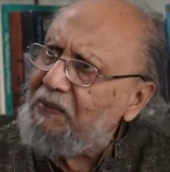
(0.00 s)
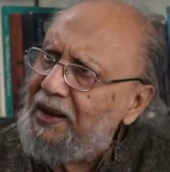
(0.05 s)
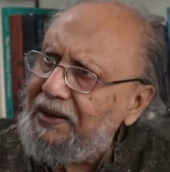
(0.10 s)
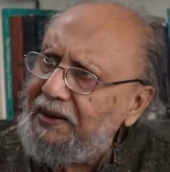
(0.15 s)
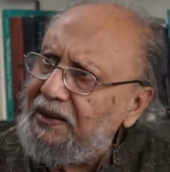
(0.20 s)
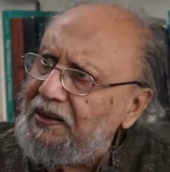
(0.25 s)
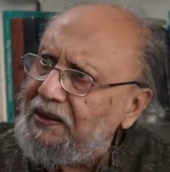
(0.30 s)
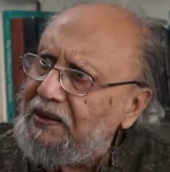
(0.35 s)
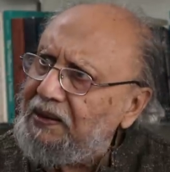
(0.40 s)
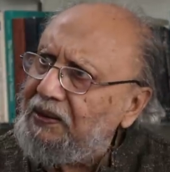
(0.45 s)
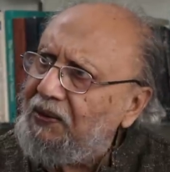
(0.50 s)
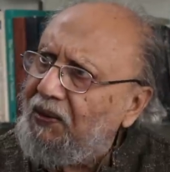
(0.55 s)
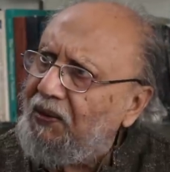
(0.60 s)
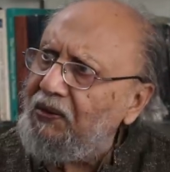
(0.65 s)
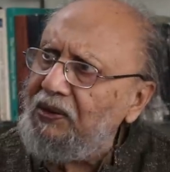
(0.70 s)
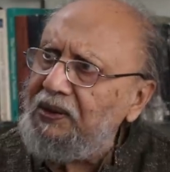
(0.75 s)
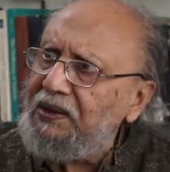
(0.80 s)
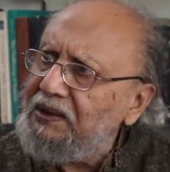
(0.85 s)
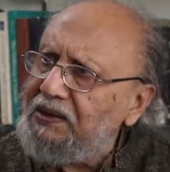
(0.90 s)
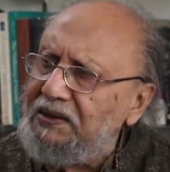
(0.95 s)
mind
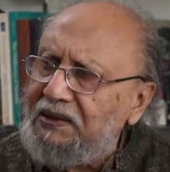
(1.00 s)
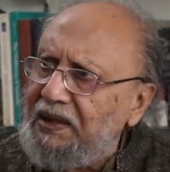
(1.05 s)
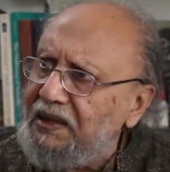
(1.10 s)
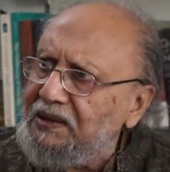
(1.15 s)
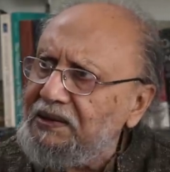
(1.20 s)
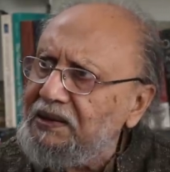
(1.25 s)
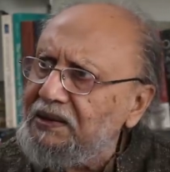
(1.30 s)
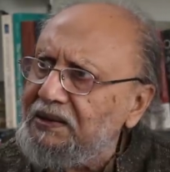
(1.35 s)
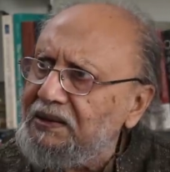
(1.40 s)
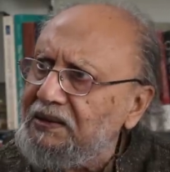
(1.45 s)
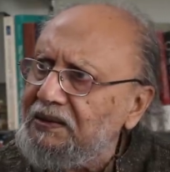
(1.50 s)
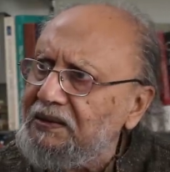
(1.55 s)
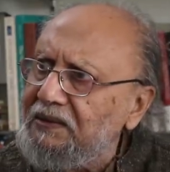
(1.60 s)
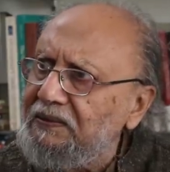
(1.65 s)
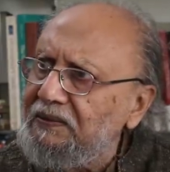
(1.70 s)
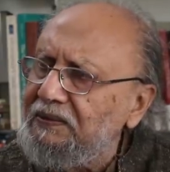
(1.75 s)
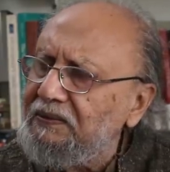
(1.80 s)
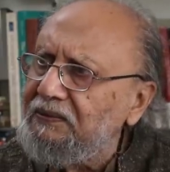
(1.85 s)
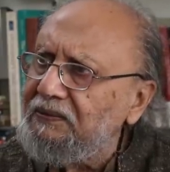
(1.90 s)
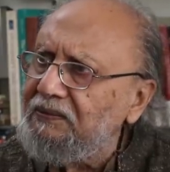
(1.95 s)
all these cases.
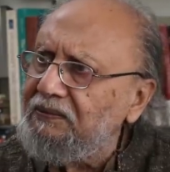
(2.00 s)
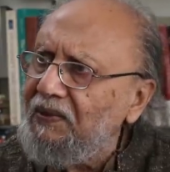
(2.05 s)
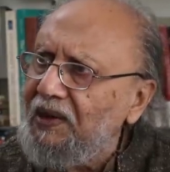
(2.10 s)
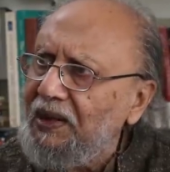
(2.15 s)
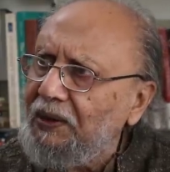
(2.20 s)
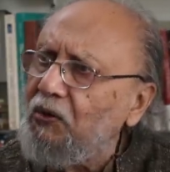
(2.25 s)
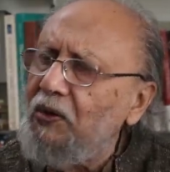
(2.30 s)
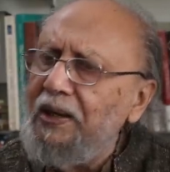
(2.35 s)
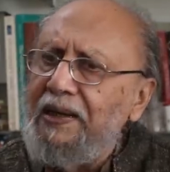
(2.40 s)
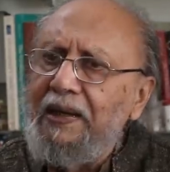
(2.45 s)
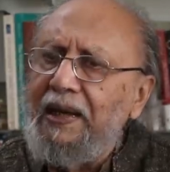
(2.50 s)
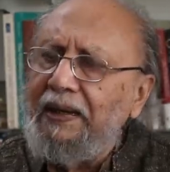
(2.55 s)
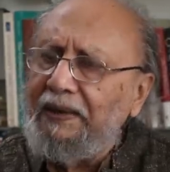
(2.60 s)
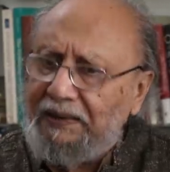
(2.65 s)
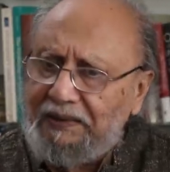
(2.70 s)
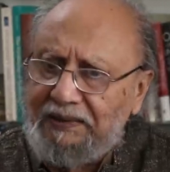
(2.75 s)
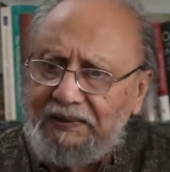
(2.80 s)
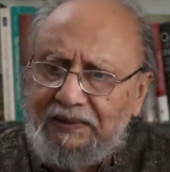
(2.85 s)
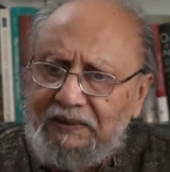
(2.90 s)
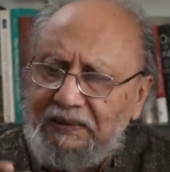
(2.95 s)
So, in,
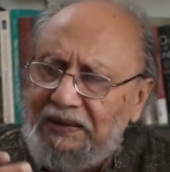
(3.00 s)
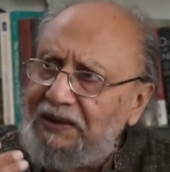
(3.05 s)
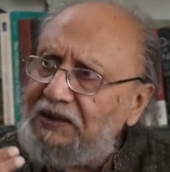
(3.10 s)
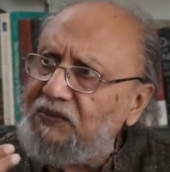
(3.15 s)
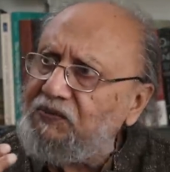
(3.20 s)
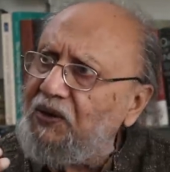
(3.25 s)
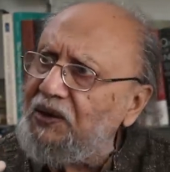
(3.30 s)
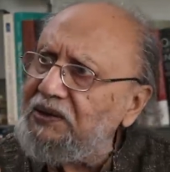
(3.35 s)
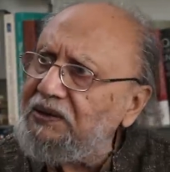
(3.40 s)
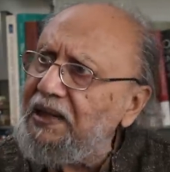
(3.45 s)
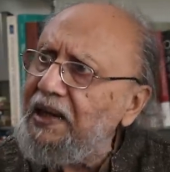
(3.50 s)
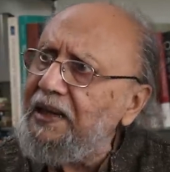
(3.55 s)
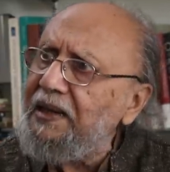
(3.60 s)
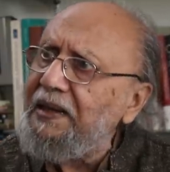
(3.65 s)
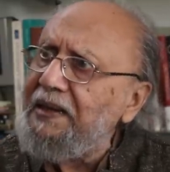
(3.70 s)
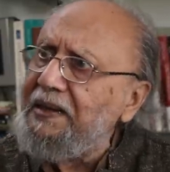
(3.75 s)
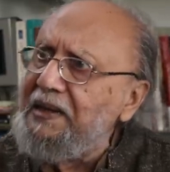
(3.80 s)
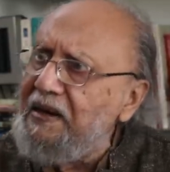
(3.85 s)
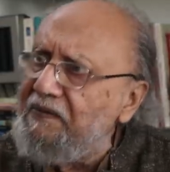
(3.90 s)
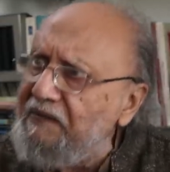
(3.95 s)
this, is, this was the
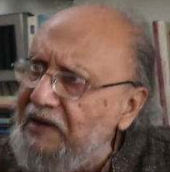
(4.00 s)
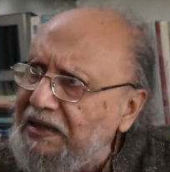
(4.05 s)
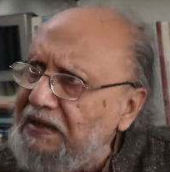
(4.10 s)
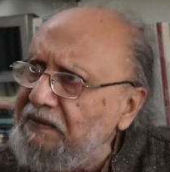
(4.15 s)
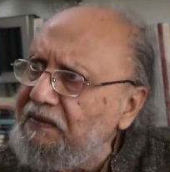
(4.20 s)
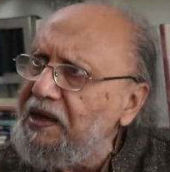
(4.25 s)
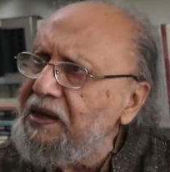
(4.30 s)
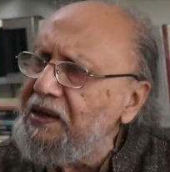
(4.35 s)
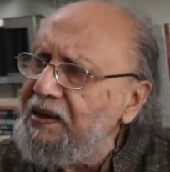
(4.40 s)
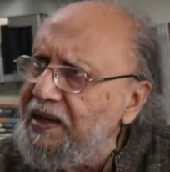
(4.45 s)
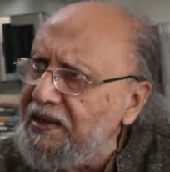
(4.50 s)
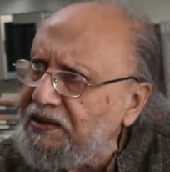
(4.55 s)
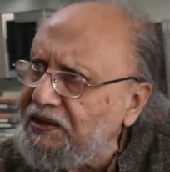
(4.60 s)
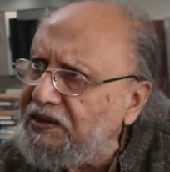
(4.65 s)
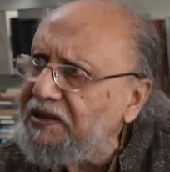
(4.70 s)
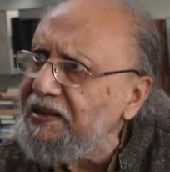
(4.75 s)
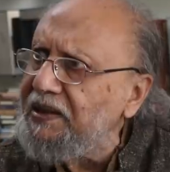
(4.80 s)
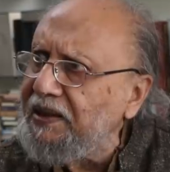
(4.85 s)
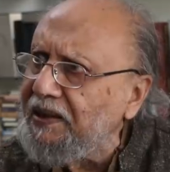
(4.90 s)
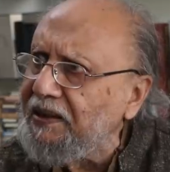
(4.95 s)
inevitable
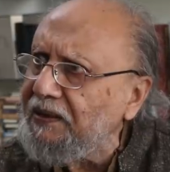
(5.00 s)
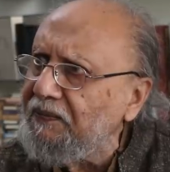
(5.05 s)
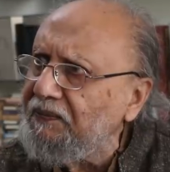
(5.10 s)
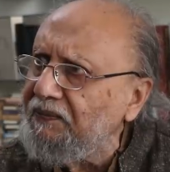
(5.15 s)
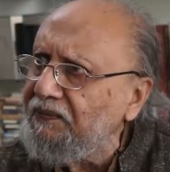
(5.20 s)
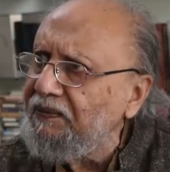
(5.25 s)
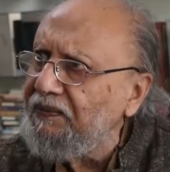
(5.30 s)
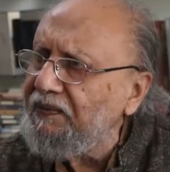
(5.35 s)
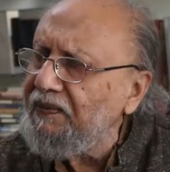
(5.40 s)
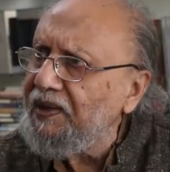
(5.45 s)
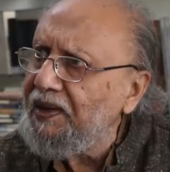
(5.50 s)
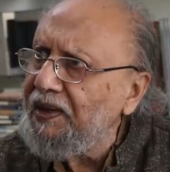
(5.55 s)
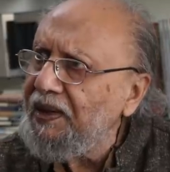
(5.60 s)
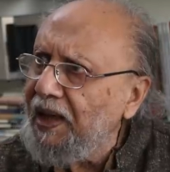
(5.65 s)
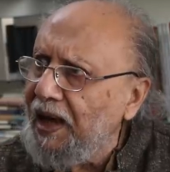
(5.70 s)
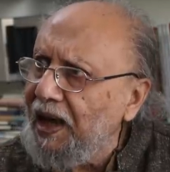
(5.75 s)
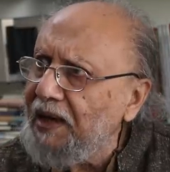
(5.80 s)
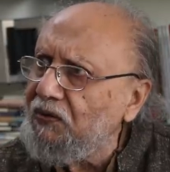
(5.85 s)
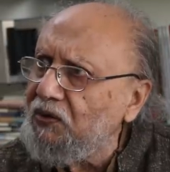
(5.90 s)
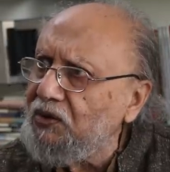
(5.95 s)
destiny,
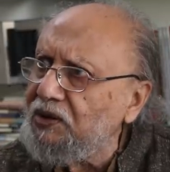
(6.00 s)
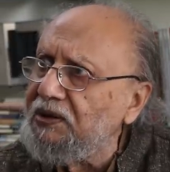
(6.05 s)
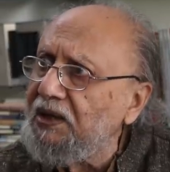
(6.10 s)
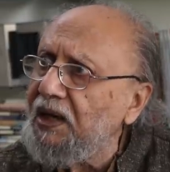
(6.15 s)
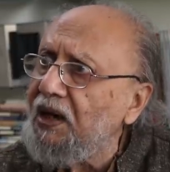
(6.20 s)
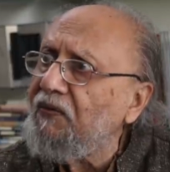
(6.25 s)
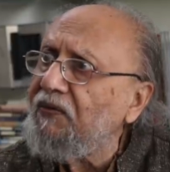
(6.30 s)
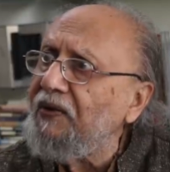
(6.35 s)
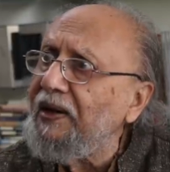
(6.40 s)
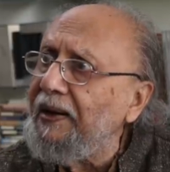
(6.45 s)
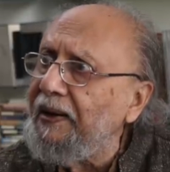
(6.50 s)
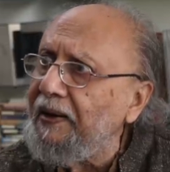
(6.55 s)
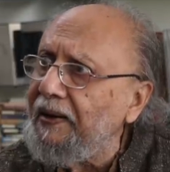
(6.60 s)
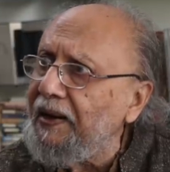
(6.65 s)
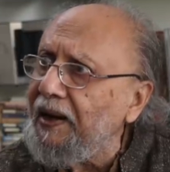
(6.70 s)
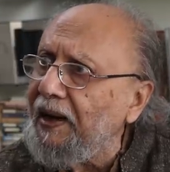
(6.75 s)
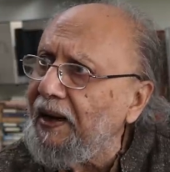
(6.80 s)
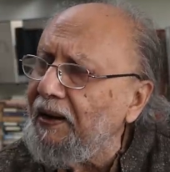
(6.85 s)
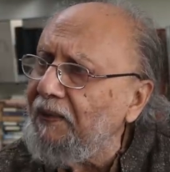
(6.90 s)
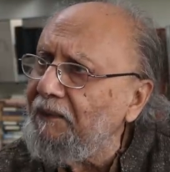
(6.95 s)
I would say, of
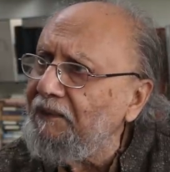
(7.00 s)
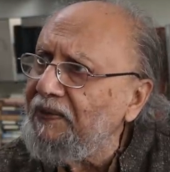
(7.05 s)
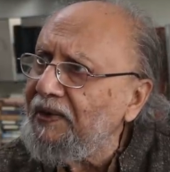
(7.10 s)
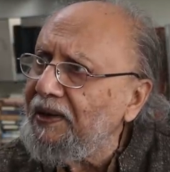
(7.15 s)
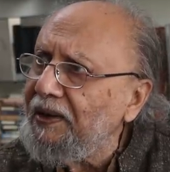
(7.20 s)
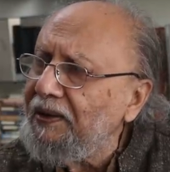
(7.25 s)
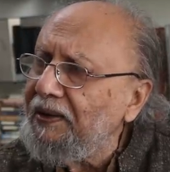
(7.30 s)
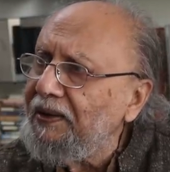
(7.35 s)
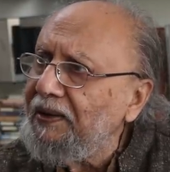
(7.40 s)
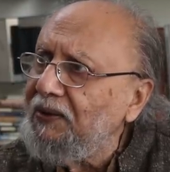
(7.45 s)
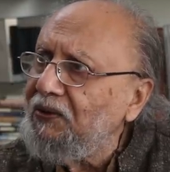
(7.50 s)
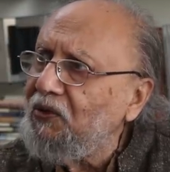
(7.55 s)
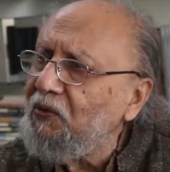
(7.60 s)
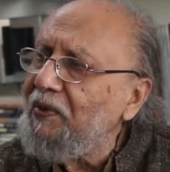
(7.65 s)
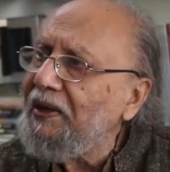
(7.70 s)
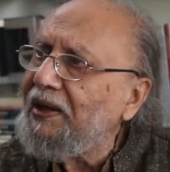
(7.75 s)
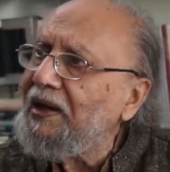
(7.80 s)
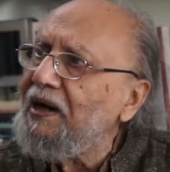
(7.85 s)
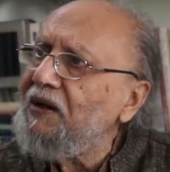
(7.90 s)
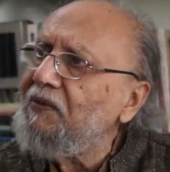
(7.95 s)
India to
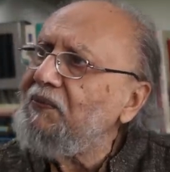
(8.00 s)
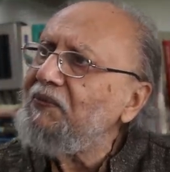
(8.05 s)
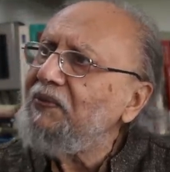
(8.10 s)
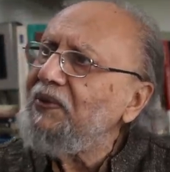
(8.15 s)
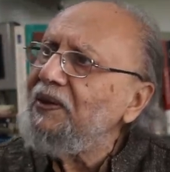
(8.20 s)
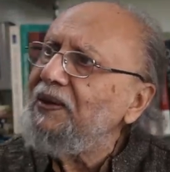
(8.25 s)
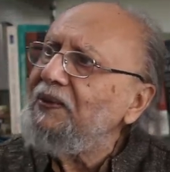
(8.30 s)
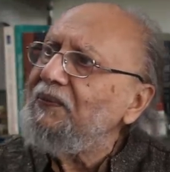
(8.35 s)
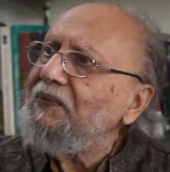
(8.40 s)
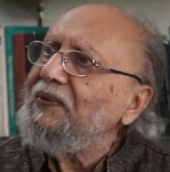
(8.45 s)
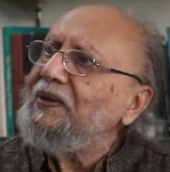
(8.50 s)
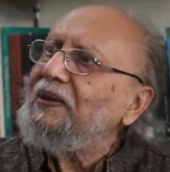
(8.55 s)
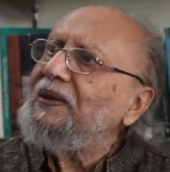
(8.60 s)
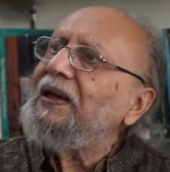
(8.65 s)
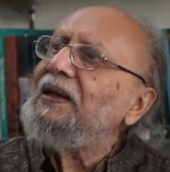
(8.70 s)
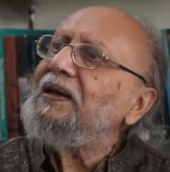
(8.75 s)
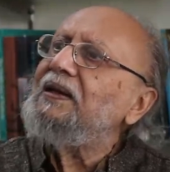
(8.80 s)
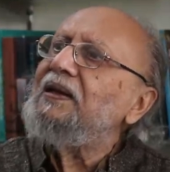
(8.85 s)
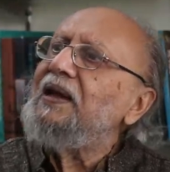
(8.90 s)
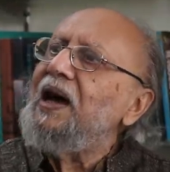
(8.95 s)
become
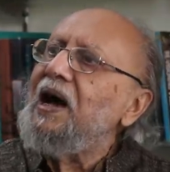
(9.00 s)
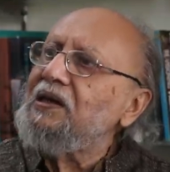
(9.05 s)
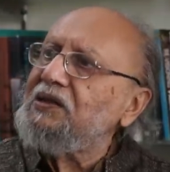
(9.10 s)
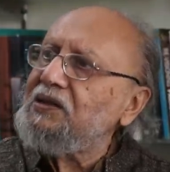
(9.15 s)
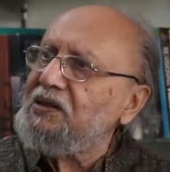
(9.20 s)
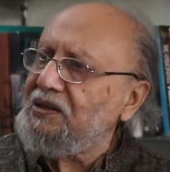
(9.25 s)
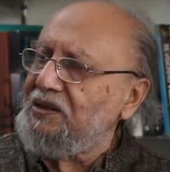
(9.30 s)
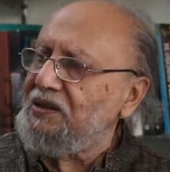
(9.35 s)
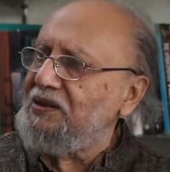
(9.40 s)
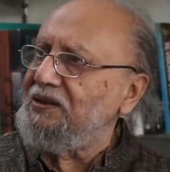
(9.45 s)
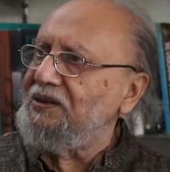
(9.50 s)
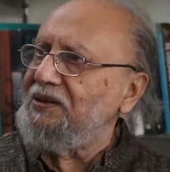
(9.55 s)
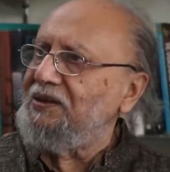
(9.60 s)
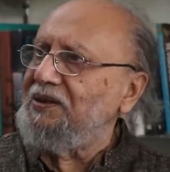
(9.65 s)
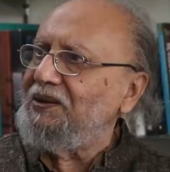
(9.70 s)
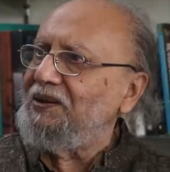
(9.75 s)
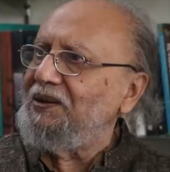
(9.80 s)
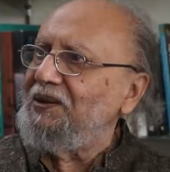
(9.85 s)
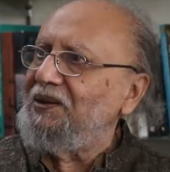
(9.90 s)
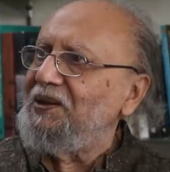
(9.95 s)
the last
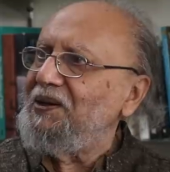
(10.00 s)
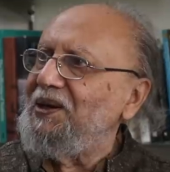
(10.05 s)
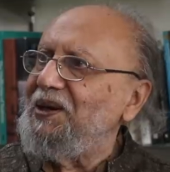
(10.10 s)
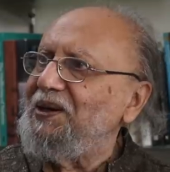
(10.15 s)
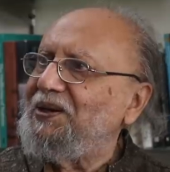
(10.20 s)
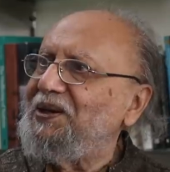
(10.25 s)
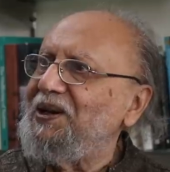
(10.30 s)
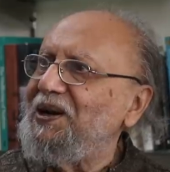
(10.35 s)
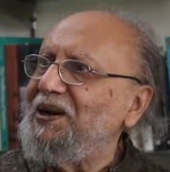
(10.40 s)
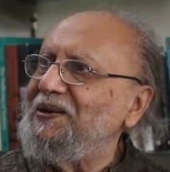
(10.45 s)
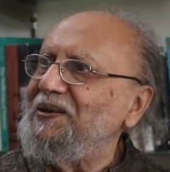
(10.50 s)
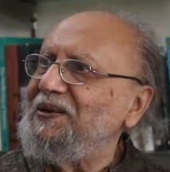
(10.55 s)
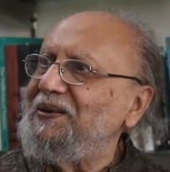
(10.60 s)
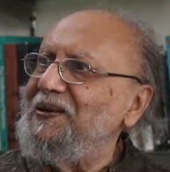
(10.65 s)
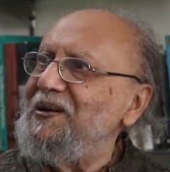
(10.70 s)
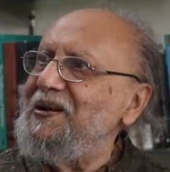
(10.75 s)
Asian,